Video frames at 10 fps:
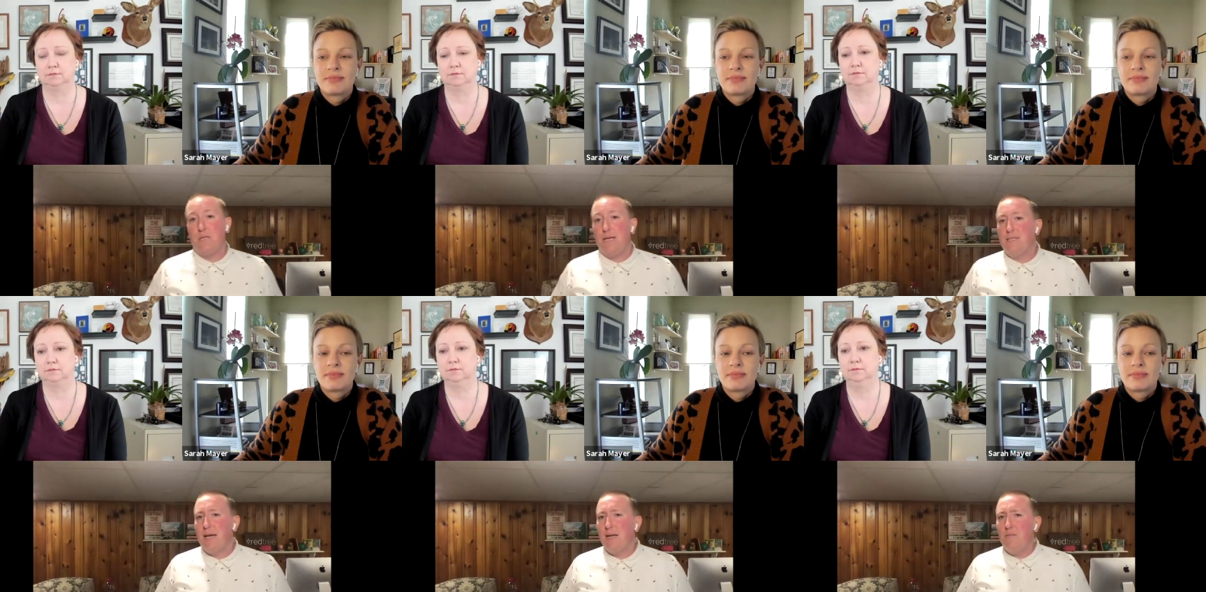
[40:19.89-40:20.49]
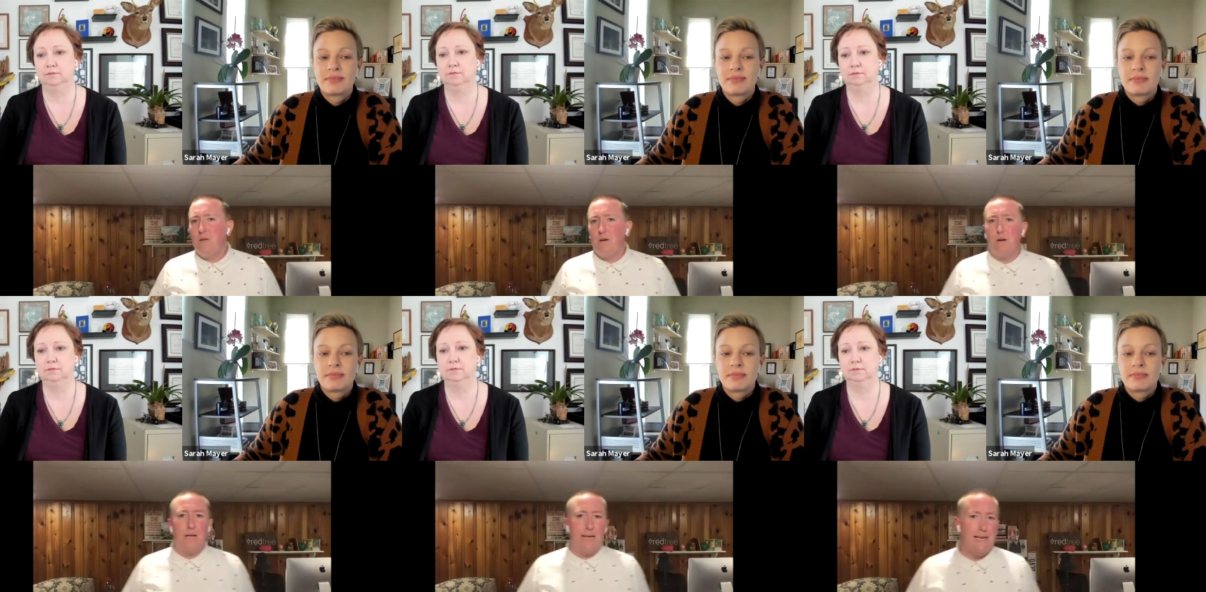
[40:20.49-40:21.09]
Speaker 1: And second of
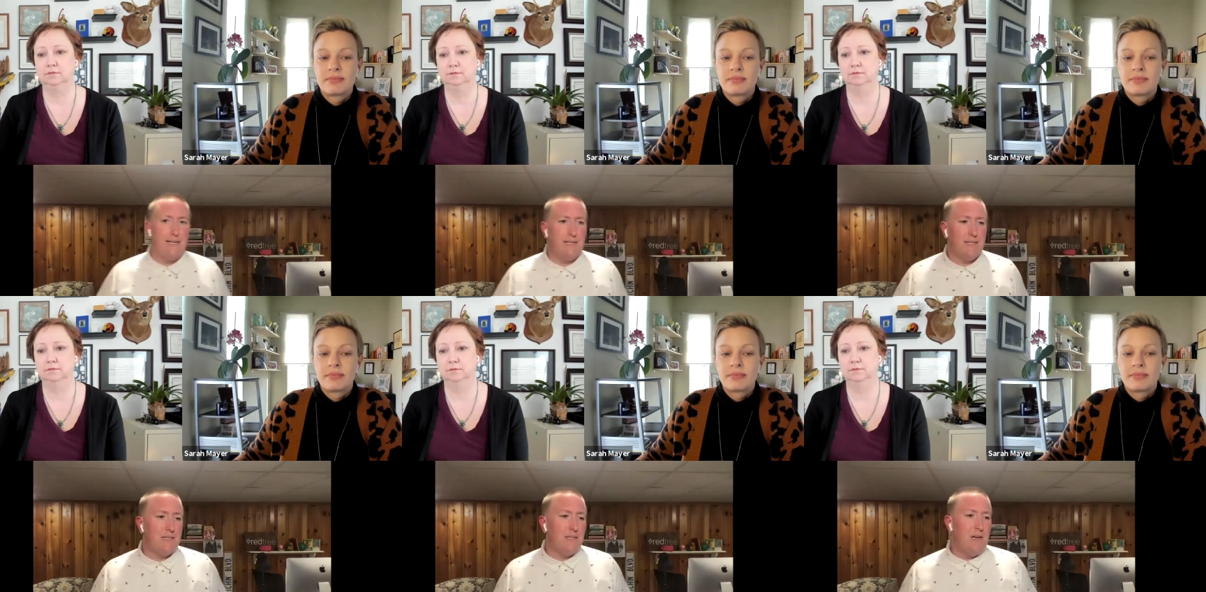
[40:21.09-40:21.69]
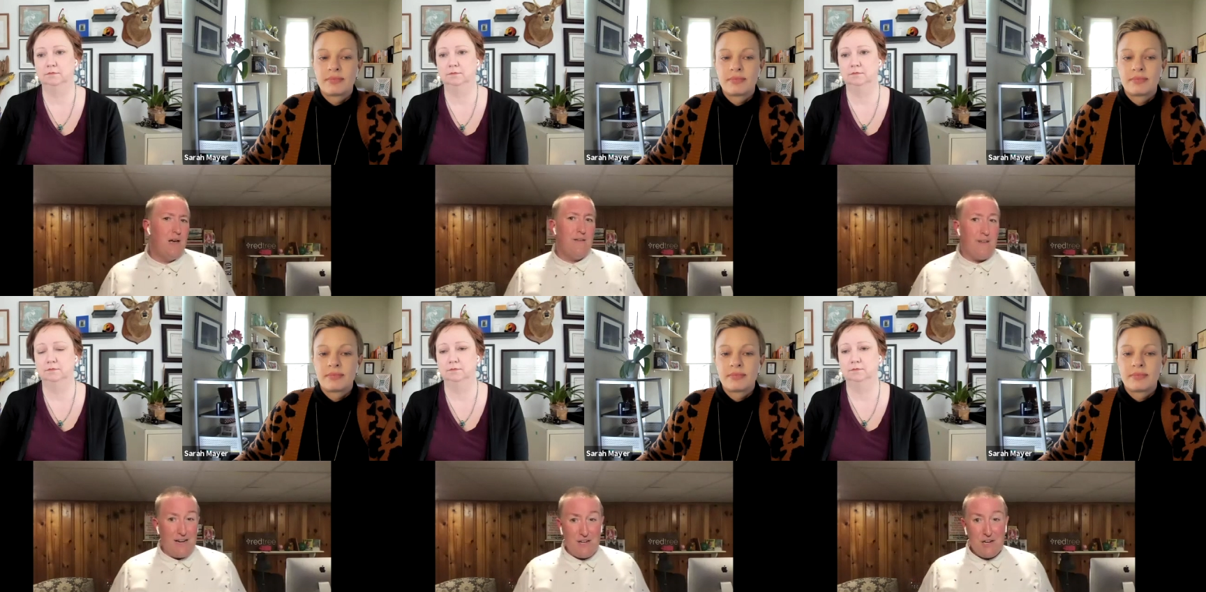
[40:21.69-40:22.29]
all is
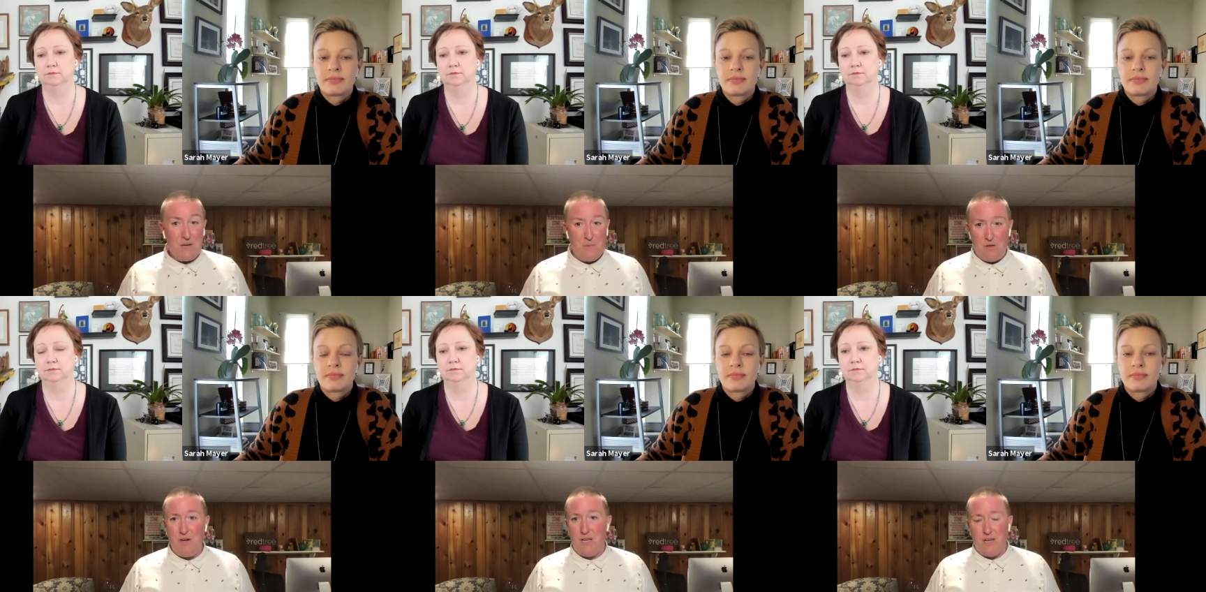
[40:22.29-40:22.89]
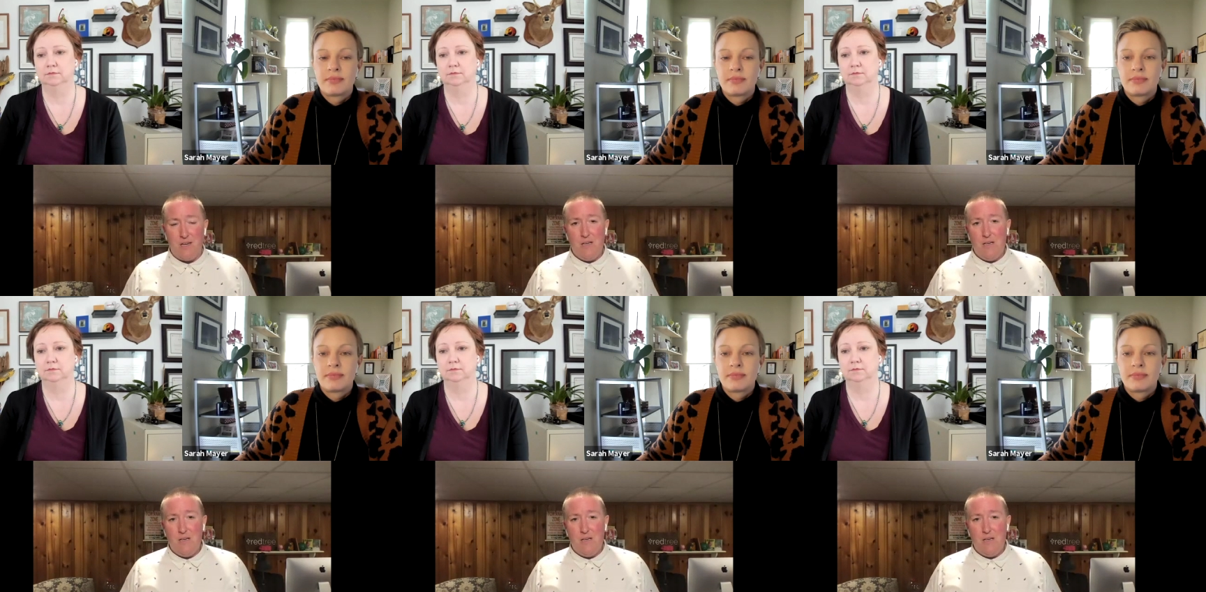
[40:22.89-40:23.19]
find your community.